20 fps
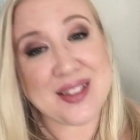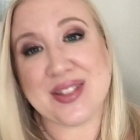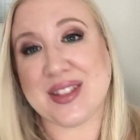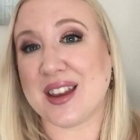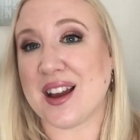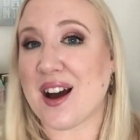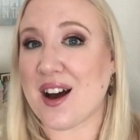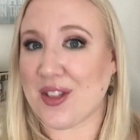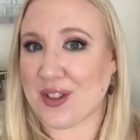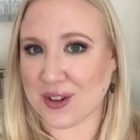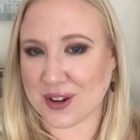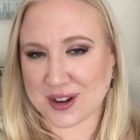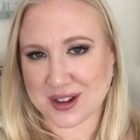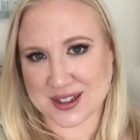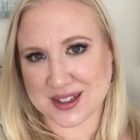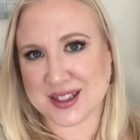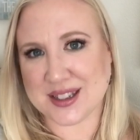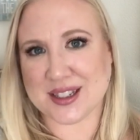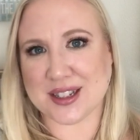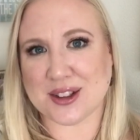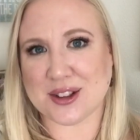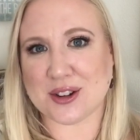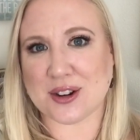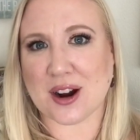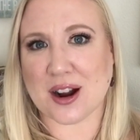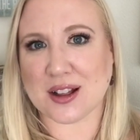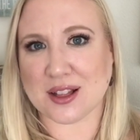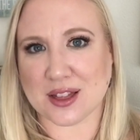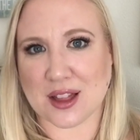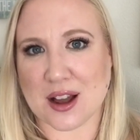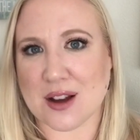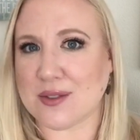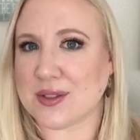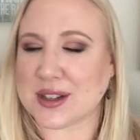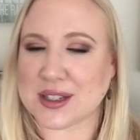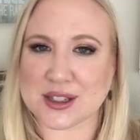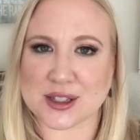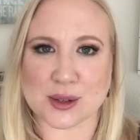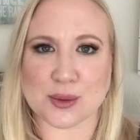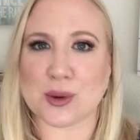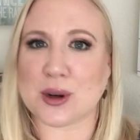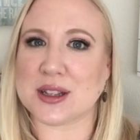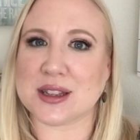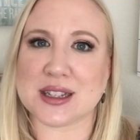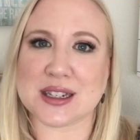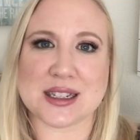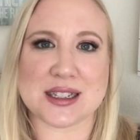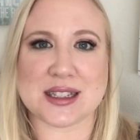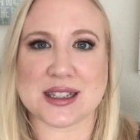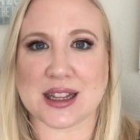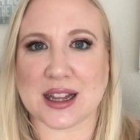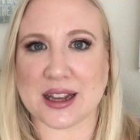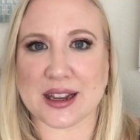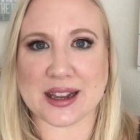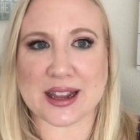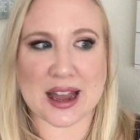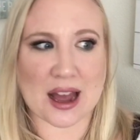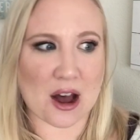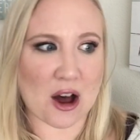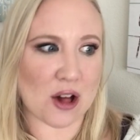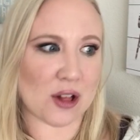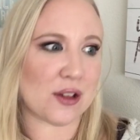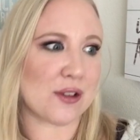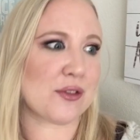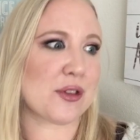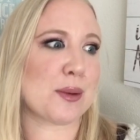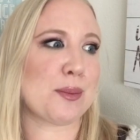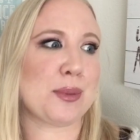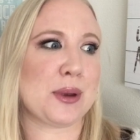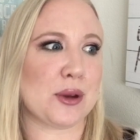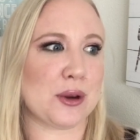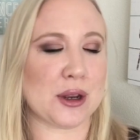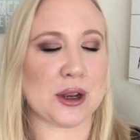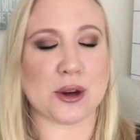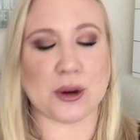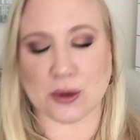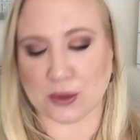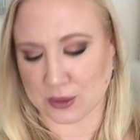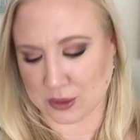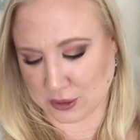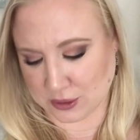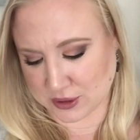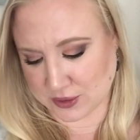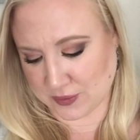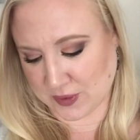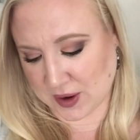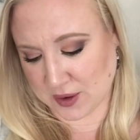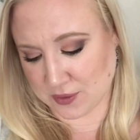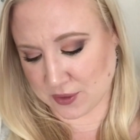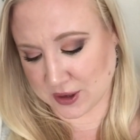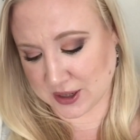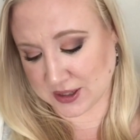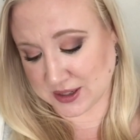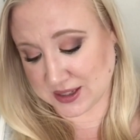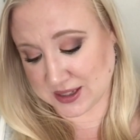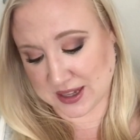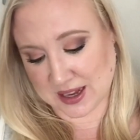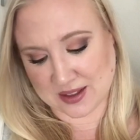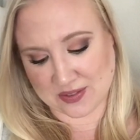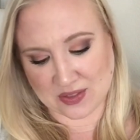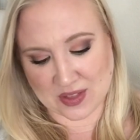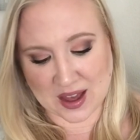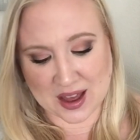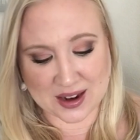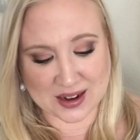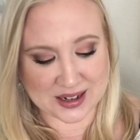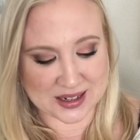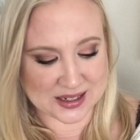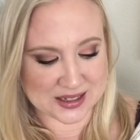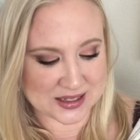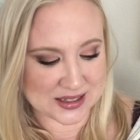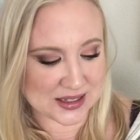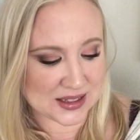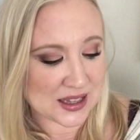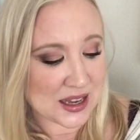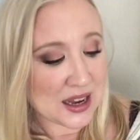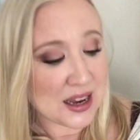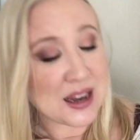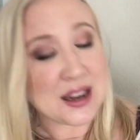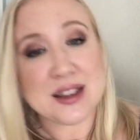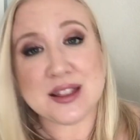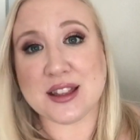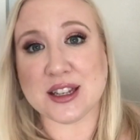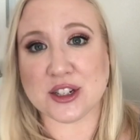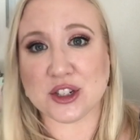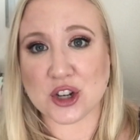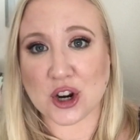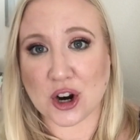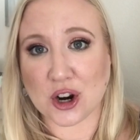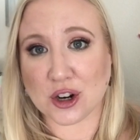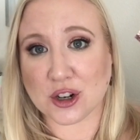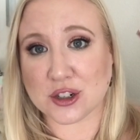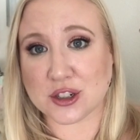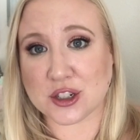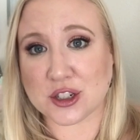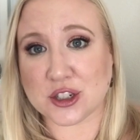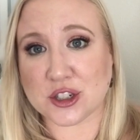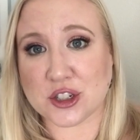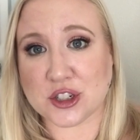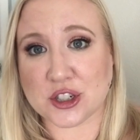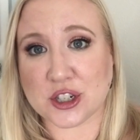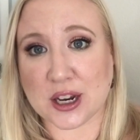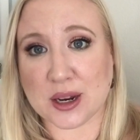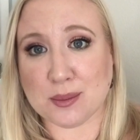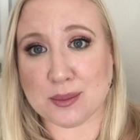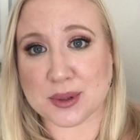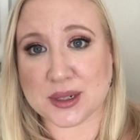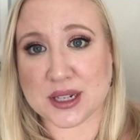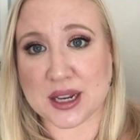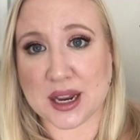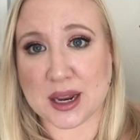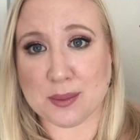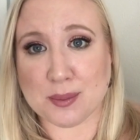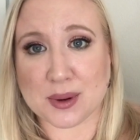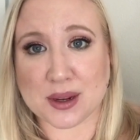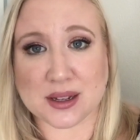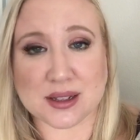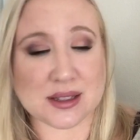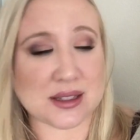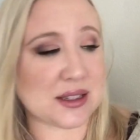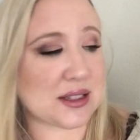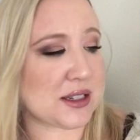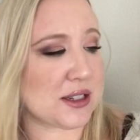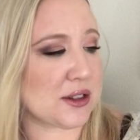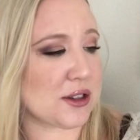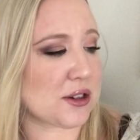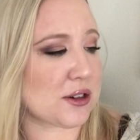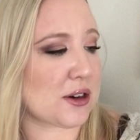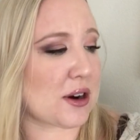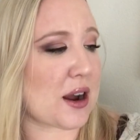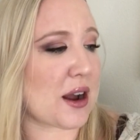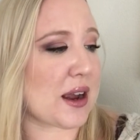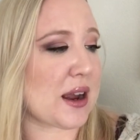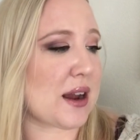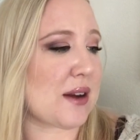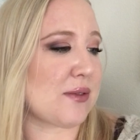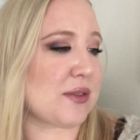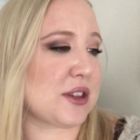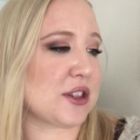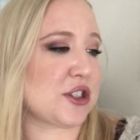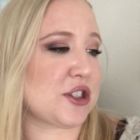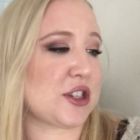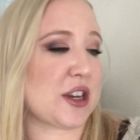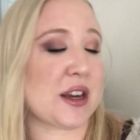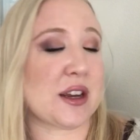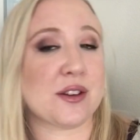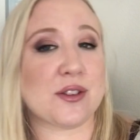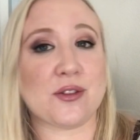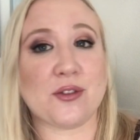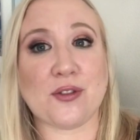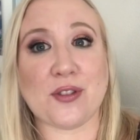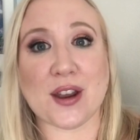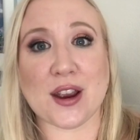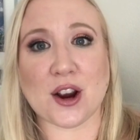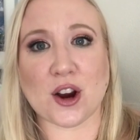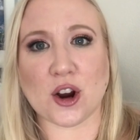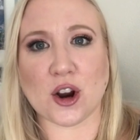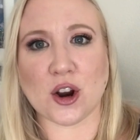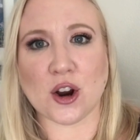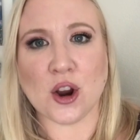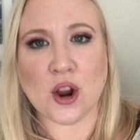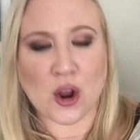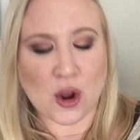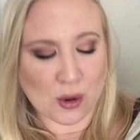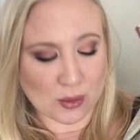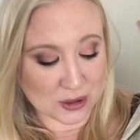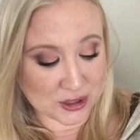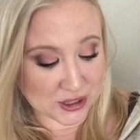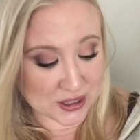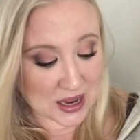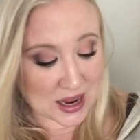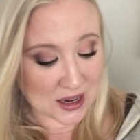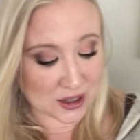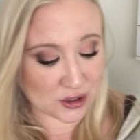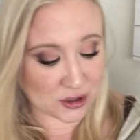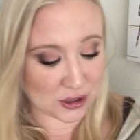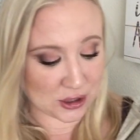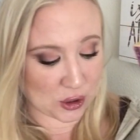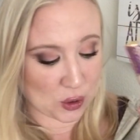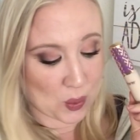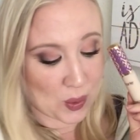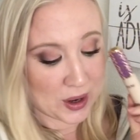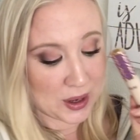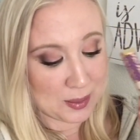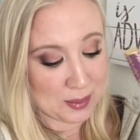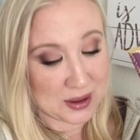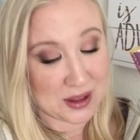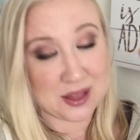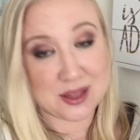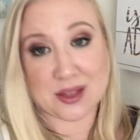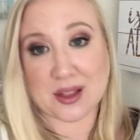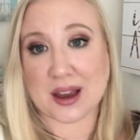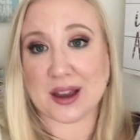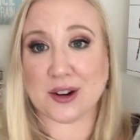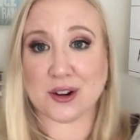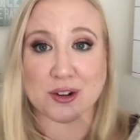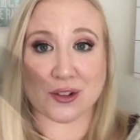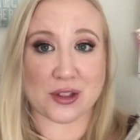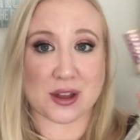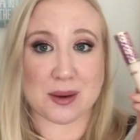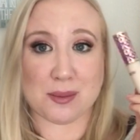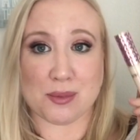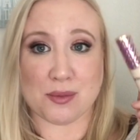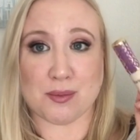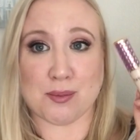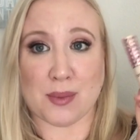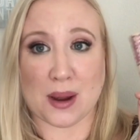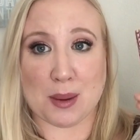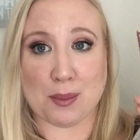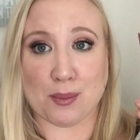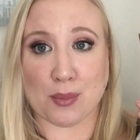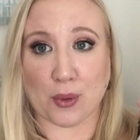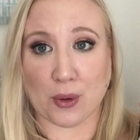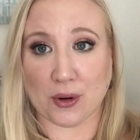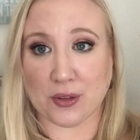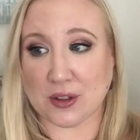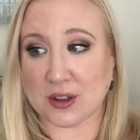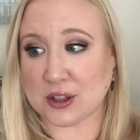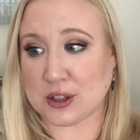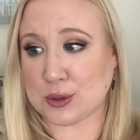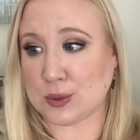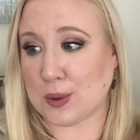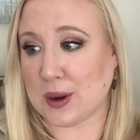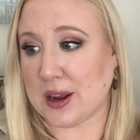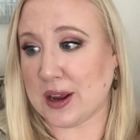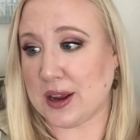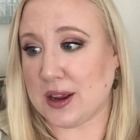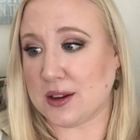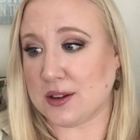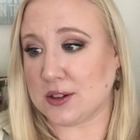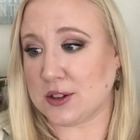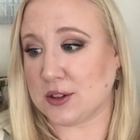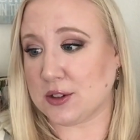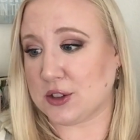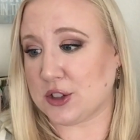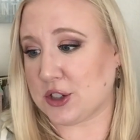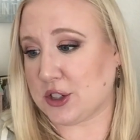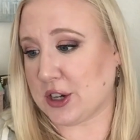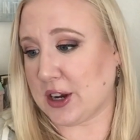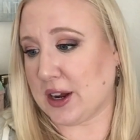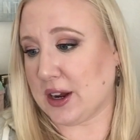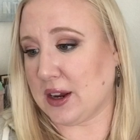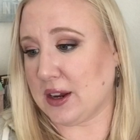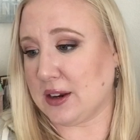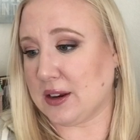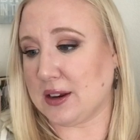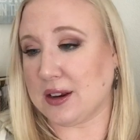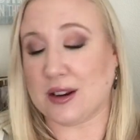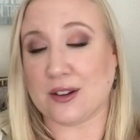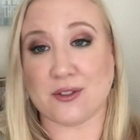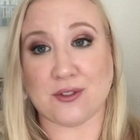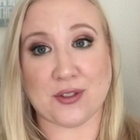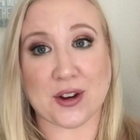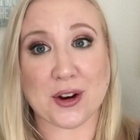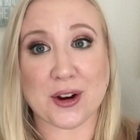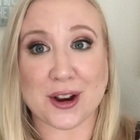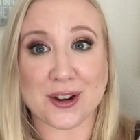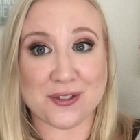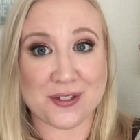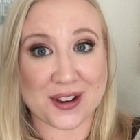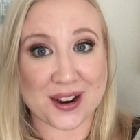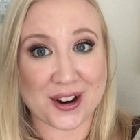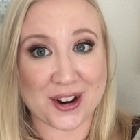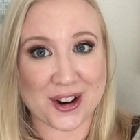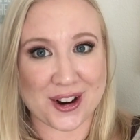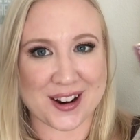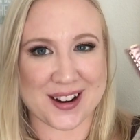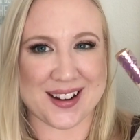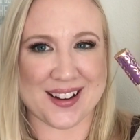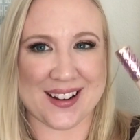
The other concealer I love is the one that is like all of the beauty gurus favorites and that is the Tarte Shape Tape Concealer. I have the shade Fair, which is actually quite a bit lighter than my Born This Way shade in Very Fair.